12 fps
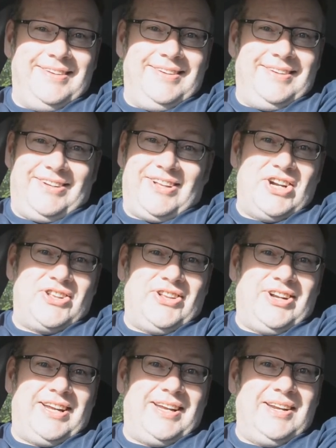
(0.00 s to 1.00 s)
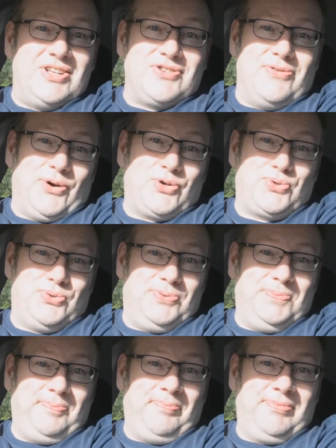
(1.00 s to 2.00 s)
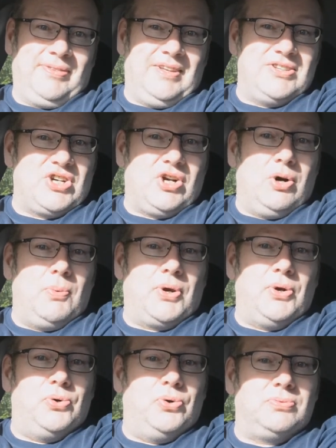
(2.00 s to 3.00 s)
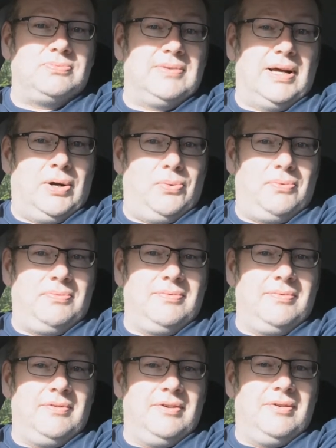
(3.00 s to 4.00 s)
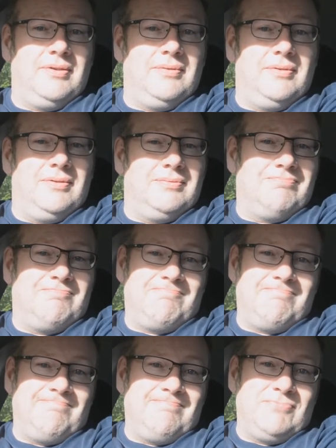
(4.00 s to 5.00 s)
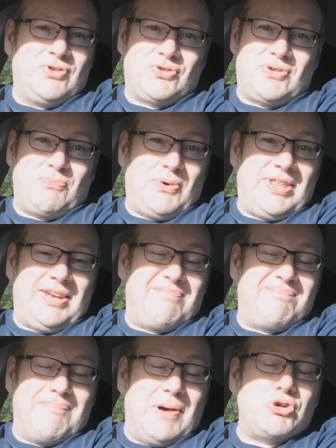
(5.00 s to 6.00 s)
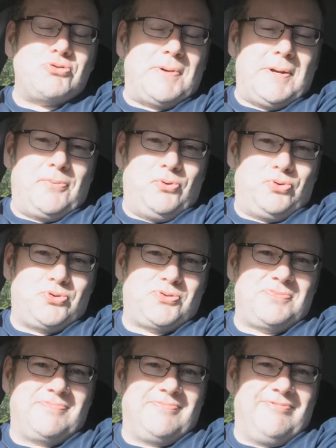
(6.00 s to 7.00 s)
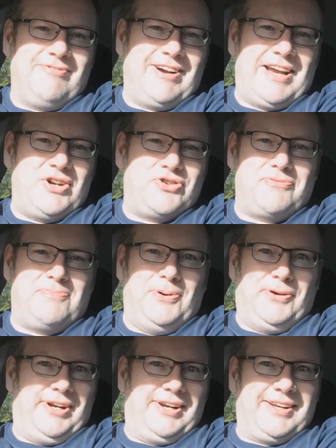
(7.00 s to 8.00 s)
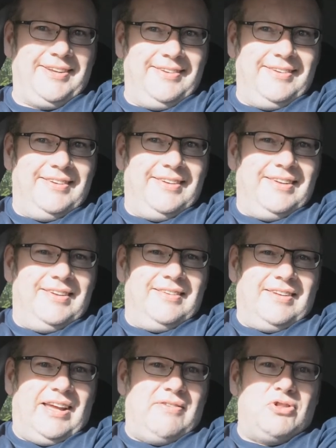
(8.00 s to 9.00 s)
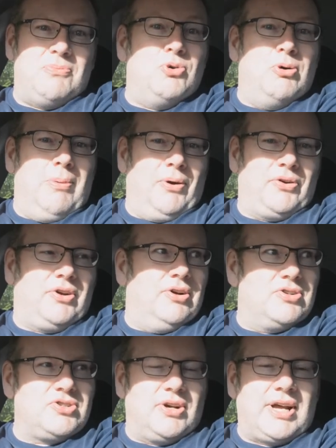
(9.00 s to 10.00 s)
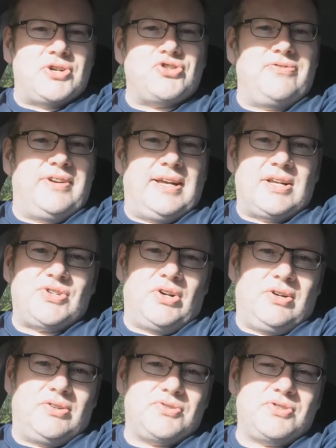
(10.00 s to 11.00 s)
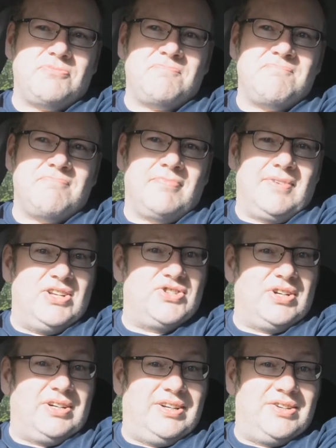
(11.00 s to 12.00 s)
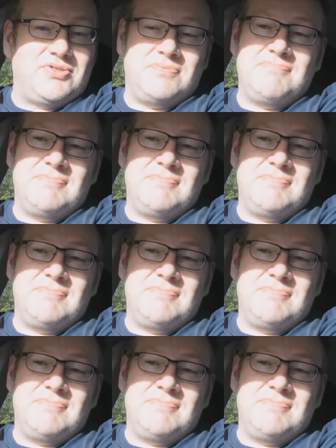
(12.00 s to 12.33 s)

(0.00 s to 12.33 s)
And at the end of the day, it's a Vauxhall. It's a car we can all own. It's within most people's range of buying. Even the more modern cars like Astra VXRs, Insignias.